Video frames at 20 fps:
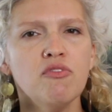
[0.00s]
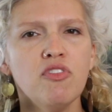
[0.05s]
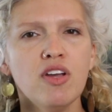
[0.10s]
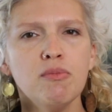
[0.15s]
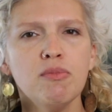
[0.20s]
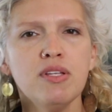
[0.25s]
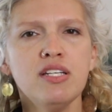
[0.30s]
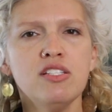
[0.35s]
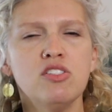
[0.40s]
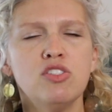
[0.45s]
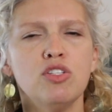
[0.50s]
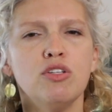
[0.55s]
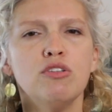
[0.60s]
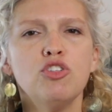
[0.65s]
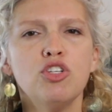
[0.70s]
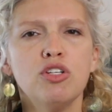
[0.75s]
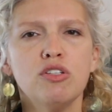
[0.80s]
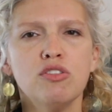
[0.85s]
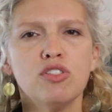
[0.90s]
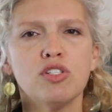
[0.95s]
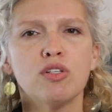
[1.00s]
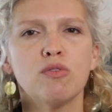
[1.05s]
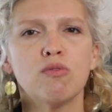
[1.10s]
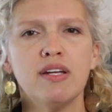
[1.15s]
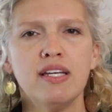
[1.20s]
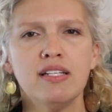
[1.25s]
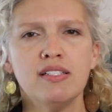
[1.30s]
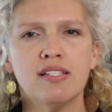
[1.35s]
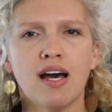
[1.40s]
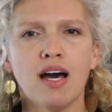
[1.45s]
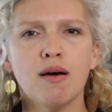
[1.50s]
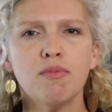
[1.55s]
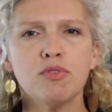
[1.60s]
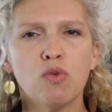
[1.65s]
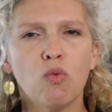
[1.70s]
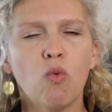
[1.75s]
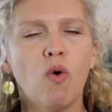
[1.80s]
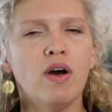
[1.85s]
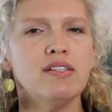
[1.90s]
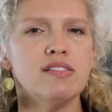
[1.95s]
families do choose to
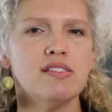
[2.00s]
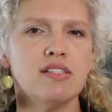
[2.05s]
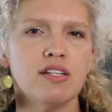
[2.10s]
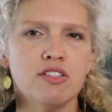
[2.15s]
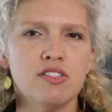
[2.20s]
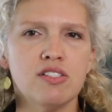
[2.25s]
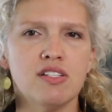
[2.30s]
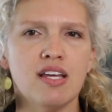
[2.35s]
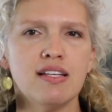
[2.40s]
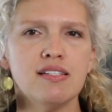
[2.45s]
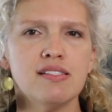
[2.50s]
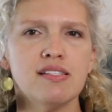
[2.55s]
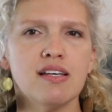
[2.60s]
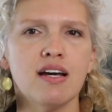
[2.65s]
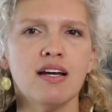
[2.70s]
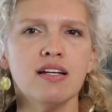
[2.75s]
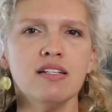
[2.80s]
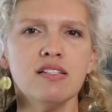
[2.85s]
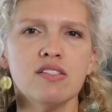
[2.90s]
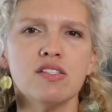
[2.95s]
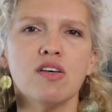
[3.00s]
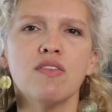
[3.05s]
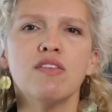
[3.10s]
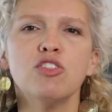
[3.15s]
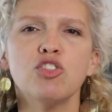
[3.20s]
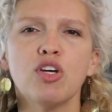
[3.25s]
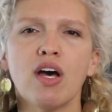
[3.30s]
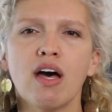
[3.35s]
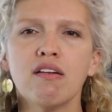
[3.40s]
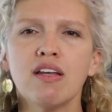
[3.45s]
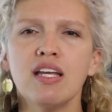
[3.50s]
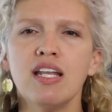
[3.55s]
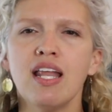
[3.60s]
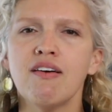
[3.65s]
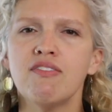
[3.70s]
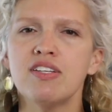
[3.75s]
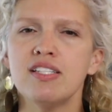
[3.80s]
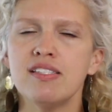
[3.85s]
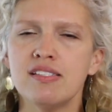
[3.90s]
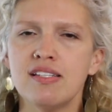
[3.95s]
readopt once they're stateside, so the child can
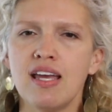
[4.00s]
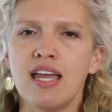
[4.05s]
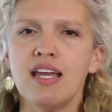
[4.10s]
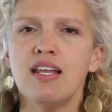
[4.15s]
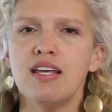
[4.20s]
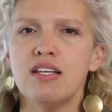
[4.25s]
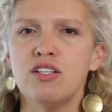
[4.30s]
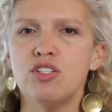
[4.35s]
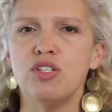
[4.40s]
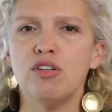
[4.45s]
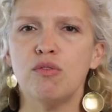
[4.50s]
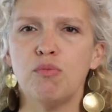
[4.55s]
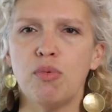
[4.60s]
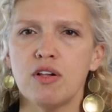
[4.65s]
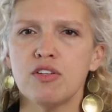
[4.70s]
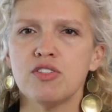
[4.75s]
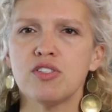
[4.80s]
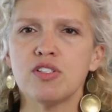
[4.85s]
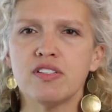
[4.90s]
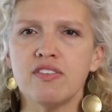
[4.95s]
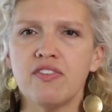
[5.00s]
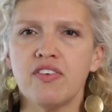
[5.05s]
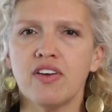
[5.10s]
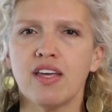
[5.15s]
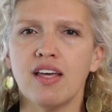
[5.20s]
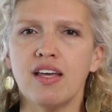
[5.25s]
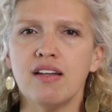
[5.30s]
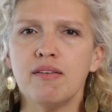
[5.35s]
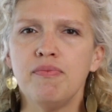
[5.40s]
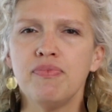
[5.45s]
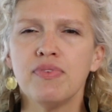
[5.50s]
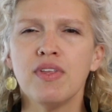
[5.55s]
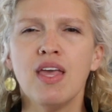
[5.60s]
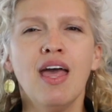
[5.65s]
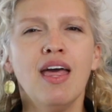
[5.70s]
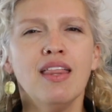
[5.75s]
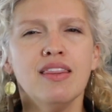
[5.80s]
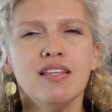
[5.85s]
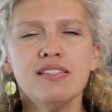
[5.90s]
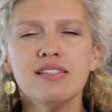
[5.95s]
have a state-issued birth certificate.
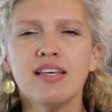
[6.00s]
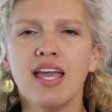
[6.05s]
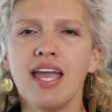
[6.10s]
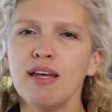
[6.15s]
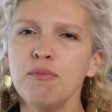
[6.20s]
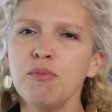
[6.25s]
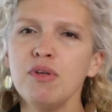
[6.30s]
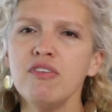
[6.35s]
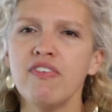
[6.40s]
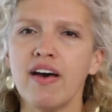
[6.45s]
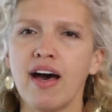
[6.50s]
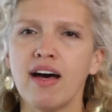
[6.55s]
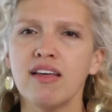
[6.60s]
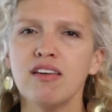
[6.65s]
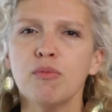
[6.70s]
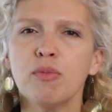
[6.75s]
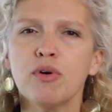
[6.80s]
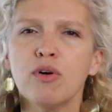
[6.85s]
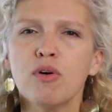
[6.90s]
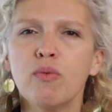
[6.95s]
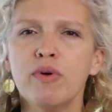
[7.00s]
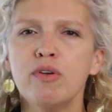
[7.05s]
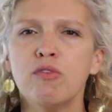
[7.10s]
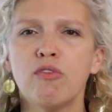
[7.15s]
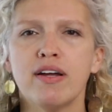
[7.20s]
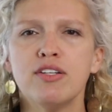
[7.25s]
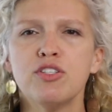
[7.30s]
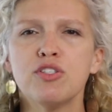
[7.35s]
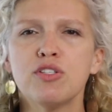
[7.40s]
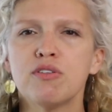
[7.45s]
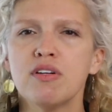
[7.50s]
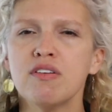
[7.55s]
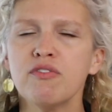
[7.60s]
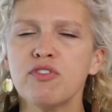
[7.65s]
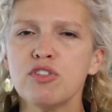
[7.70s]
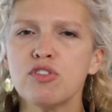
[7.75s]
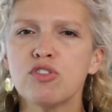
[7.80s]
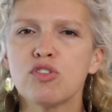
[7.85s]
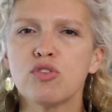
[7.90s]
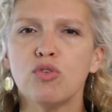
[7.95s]
This can be valuable when registering
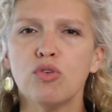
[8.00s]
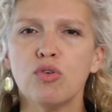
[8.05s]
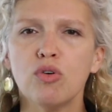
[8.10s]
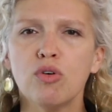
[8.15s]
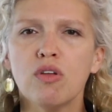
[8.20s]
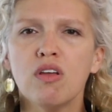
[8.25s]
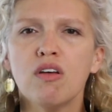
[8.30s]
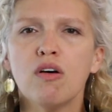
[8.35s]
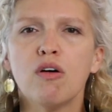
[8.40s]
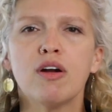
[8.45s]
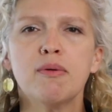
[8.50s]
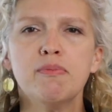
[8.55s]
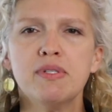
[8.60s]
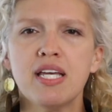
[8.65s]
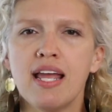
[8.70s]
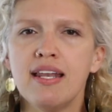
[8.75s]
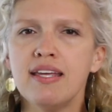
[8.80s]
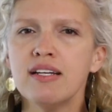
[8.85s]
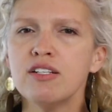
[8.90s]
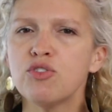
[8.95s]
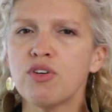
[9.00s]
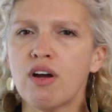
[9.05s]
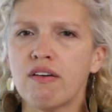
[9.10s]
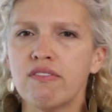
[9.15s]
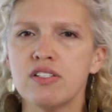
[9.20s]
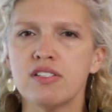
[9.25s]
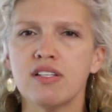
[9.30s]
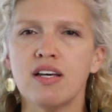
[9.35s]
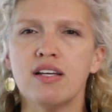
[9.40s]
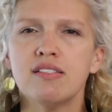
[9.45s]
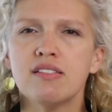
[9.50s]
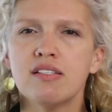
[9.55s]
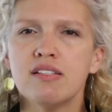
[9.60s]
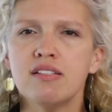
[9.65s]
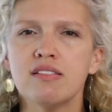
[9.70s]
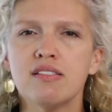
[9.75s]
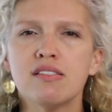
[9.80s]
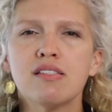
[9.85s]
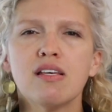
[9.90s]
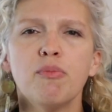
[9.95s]
for school or obtaining a driver's
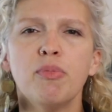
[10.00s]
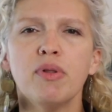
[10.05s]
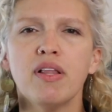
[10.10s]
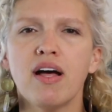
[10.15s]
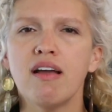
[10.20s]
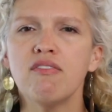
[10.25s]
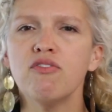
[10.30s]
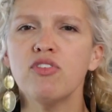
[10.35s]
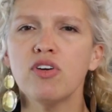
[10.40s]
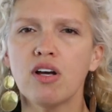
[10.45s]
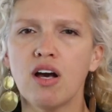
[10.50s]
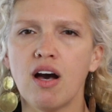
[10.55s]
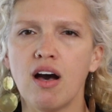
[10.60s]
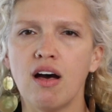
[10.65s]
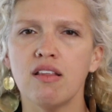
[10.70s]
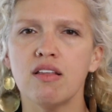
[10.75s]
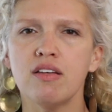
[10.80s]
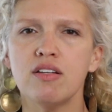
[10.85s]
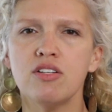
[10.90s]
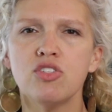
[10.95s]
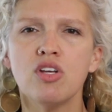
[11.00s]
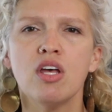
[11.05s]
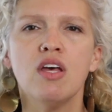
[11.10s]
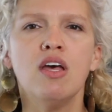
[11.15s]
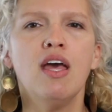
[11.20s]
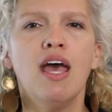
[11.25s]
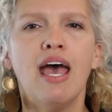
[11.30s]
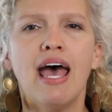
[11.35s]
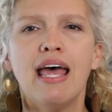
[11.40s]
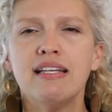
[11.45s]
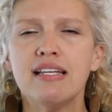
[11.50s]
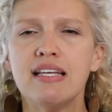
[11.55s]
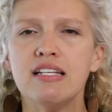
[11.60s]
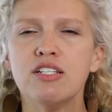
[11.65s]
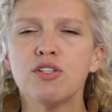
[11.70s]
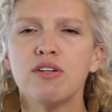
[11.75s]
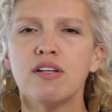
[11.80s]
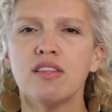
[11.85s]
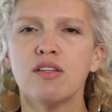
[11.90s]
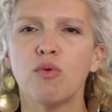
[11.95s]
license, applying for college, and
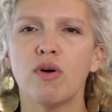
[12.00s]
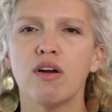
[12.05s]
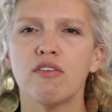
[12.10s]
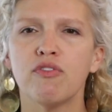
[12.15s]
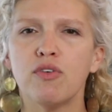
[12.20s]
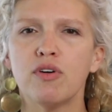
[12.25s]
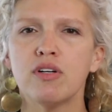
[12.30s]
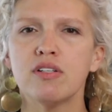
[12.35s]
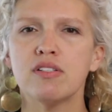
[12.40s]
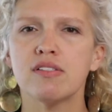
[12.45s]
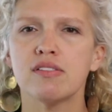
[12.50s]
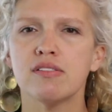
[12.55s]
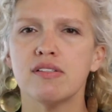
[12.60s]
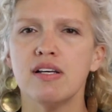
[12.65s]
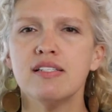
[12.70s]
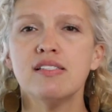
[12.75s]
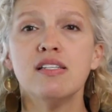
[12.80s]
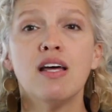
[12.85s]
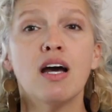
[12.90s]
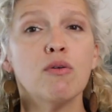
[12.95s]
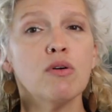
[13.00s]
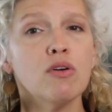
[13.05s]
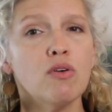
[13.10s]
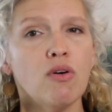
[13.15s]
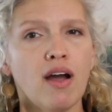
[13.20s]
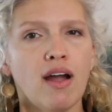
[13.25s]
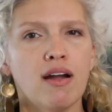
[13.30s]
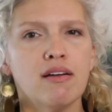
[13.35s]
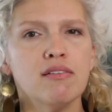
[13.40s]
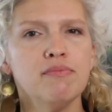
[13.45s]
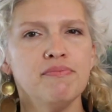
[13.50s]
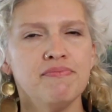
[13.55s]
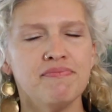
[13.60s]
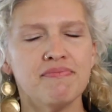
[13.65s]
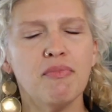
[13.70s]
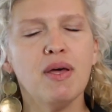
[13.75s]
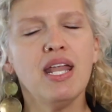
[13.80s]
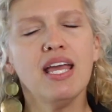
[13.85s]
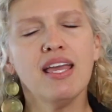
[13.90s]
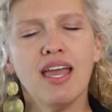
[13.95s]
entering the workforce. It's not required,
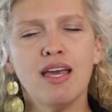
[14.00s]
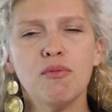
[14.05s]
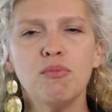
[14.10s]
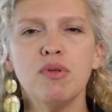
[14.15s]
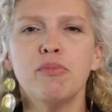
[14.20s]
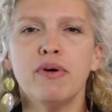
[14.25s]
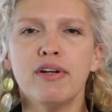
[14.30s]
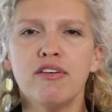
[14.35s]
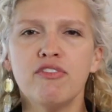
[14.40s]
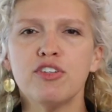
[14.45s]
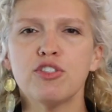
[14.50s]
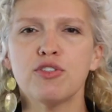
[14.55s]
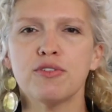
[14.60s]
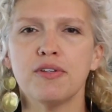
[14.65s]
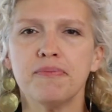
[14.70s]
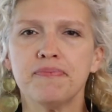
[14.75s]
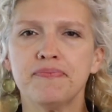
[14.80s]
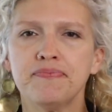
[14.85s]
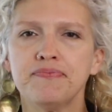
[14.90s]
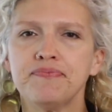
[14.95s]
but it can be beneficial.